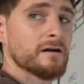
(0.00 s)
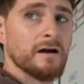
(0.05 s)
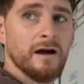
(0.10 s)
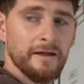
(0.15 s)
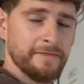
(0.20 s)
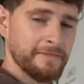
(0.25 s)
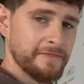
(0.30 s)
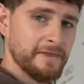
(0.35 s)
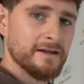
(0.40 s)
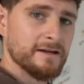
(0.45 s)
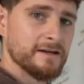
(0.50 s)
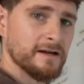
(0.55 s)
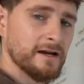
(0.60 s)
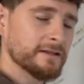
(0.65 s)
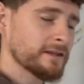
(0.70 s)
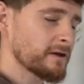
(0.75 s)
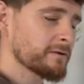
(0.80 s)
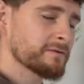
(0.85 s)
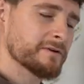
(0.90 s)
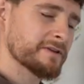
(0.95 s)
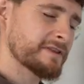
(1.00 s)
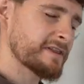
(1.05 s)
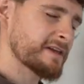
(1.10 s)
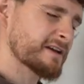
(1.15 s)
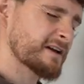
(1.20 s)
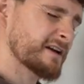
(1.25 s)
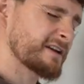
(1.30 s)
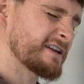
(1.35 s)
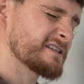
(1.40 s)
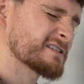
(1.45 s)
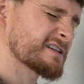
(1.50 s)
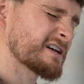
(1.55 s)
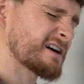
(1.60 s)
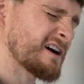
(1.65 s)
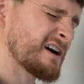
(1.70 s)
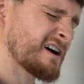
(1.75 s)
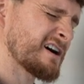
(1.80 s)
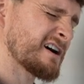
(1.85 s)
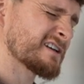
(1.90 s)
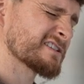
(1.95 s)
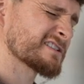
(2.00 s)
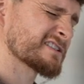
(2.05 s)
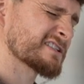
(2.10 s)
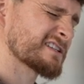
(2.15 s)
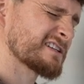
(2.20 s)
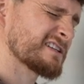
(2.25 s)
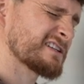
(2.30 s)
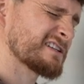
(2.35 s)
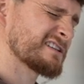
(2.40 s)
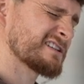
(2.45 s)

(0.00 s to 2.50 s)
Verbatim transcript: I don't think I need to ask